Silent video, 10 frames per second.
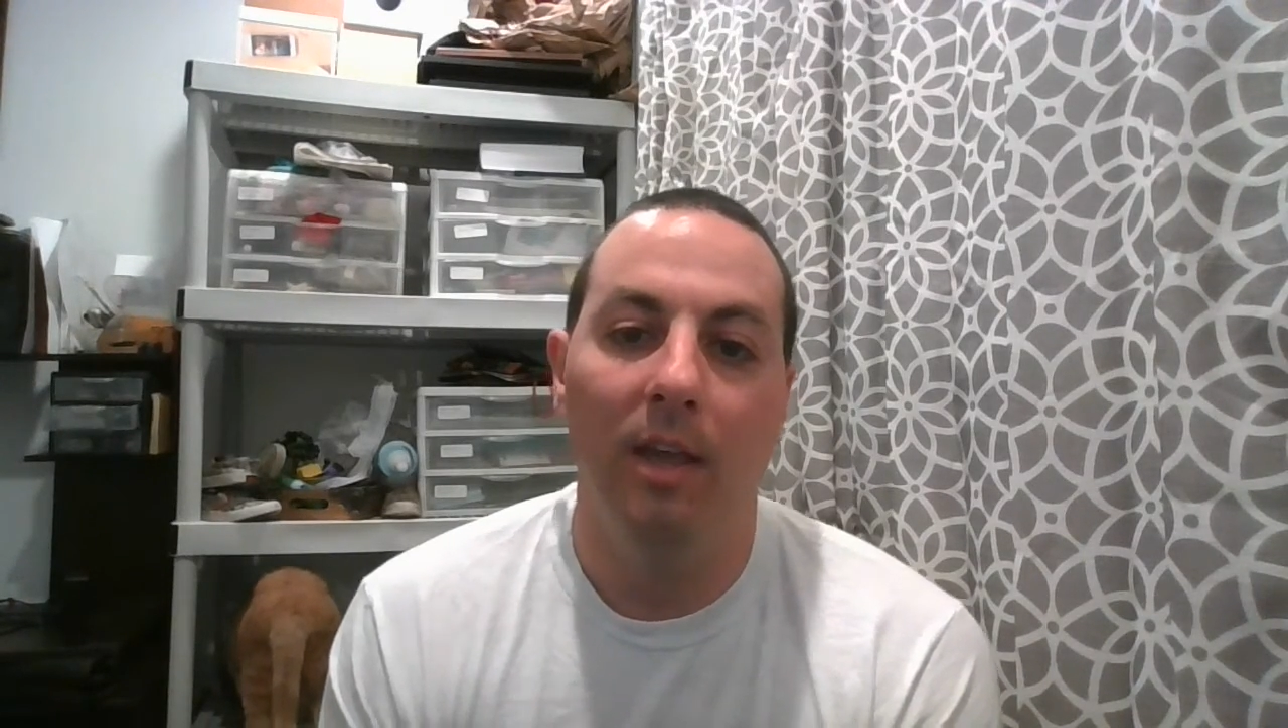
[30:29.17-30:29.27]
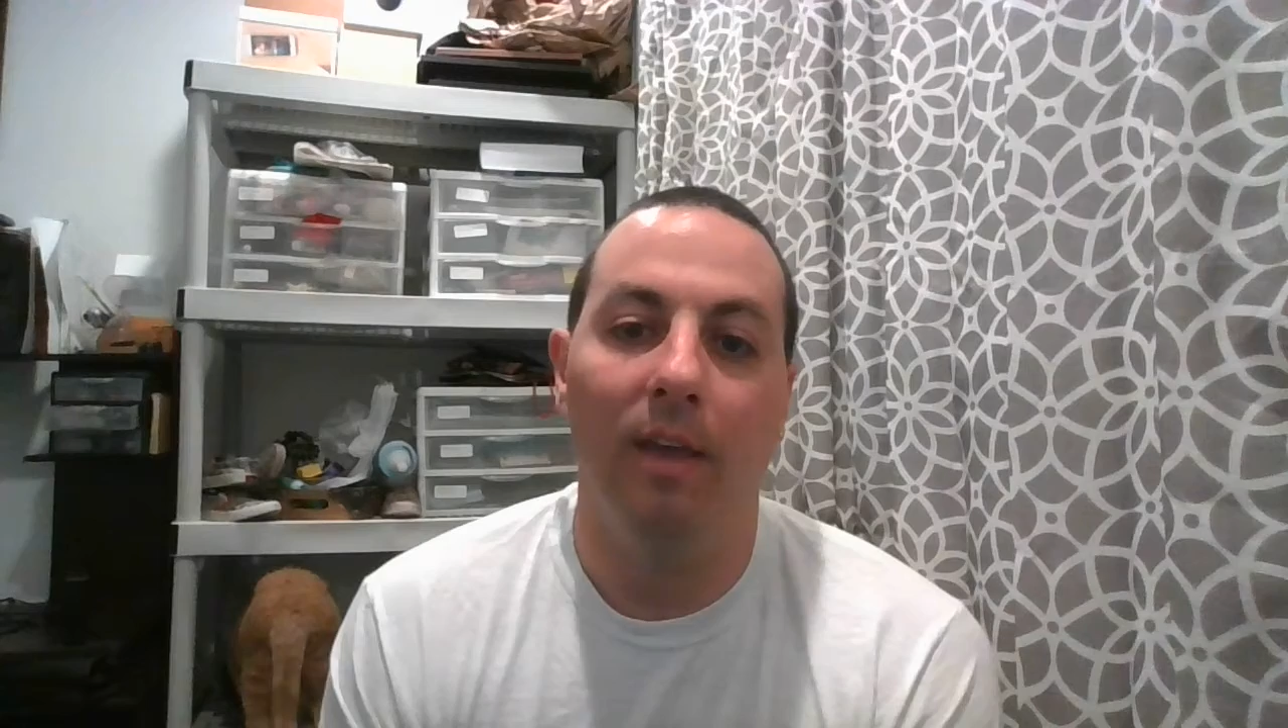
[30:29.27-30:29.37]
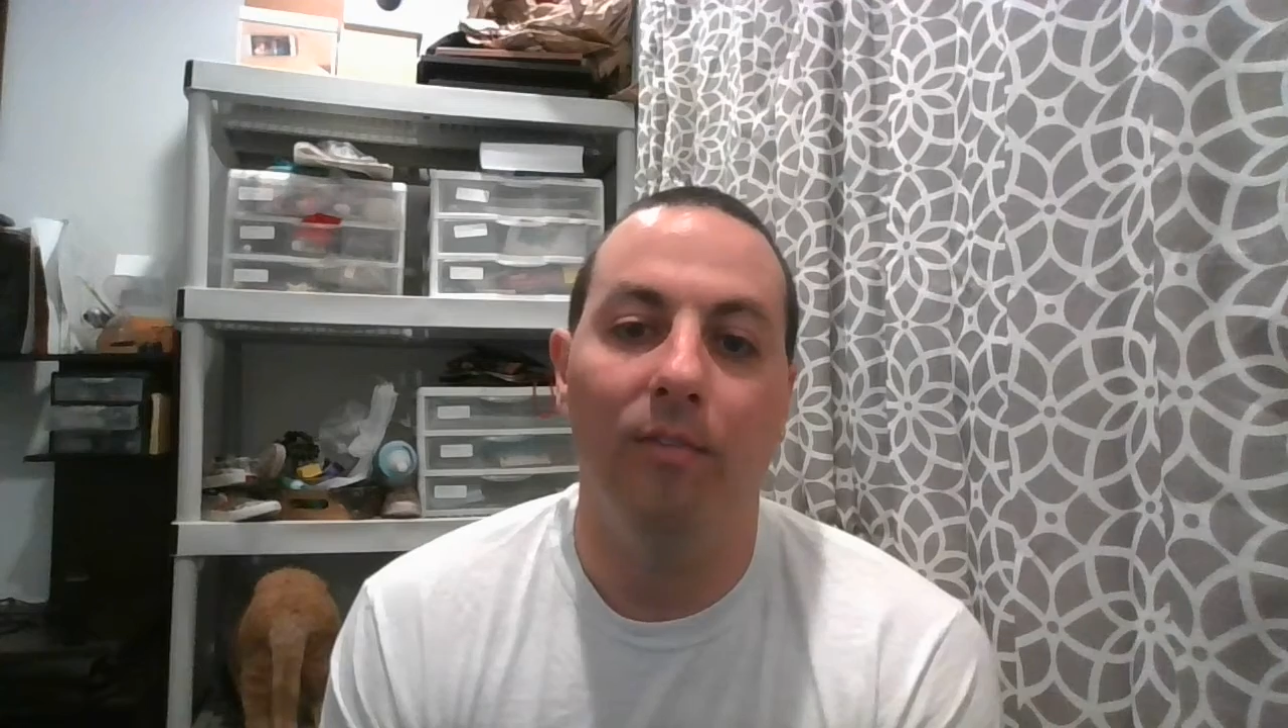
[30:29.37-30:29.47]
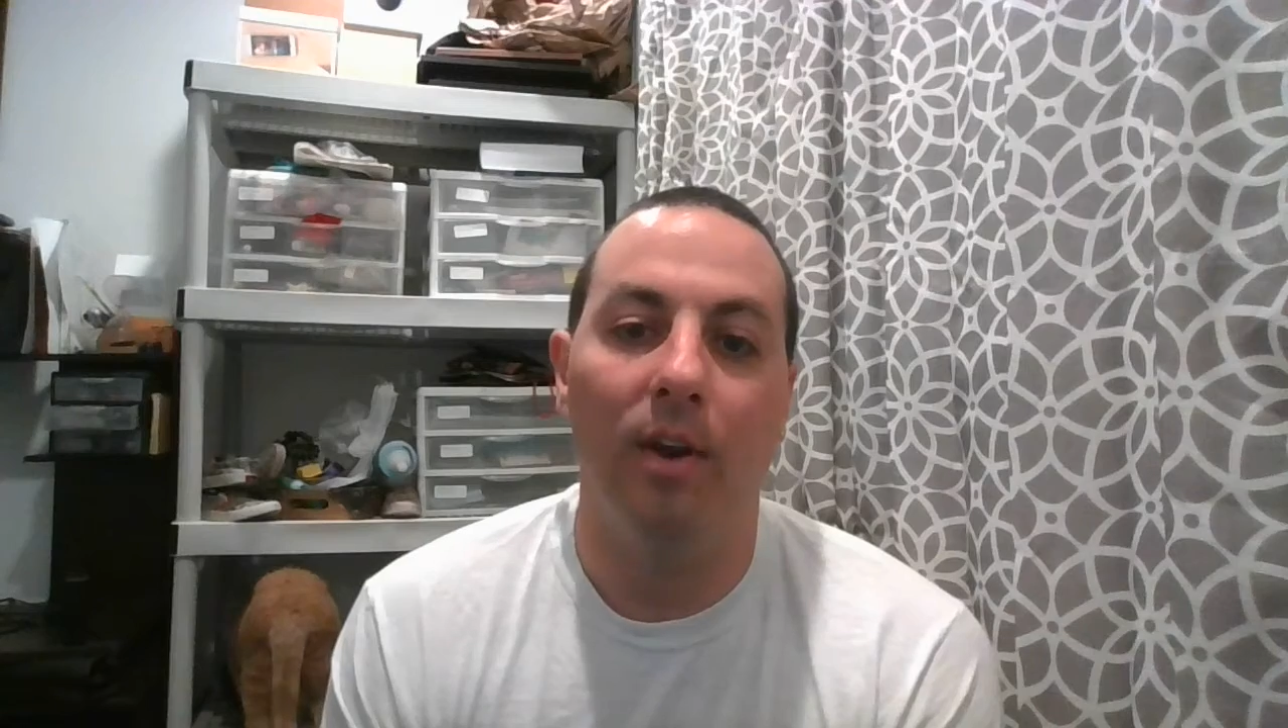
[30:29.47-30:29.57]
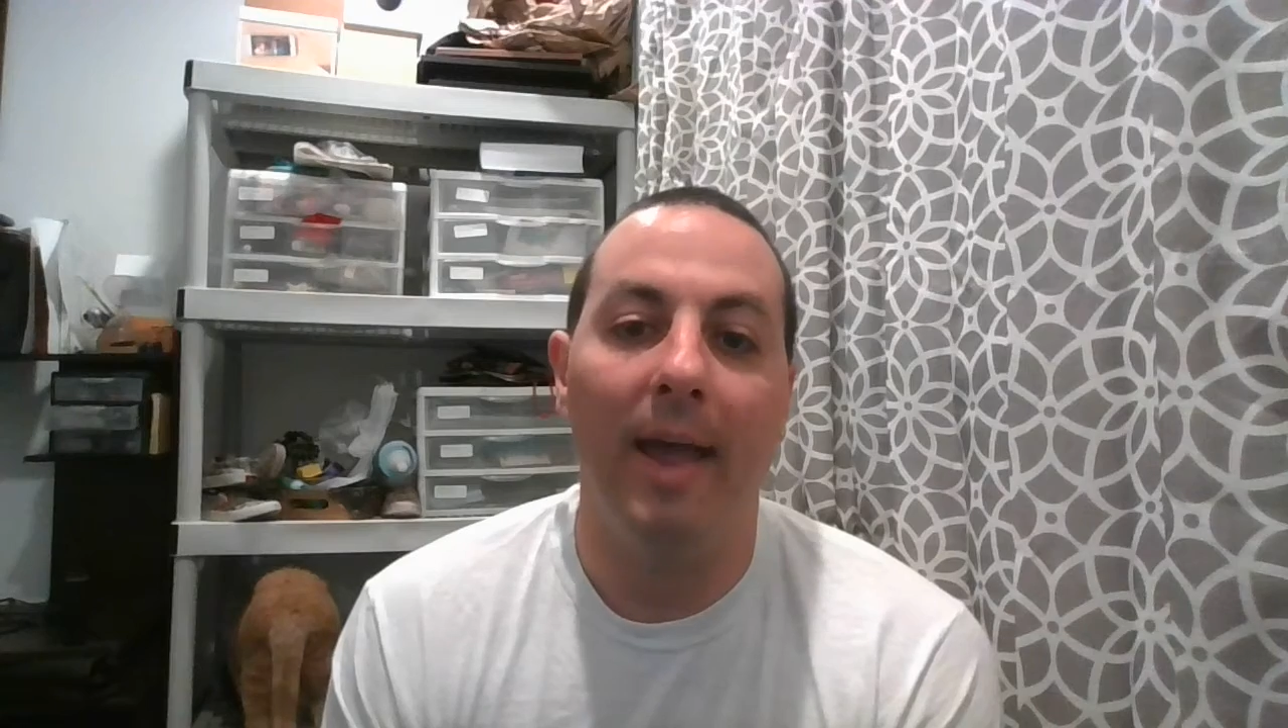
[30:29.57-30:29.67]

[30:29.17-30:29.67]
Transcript: If your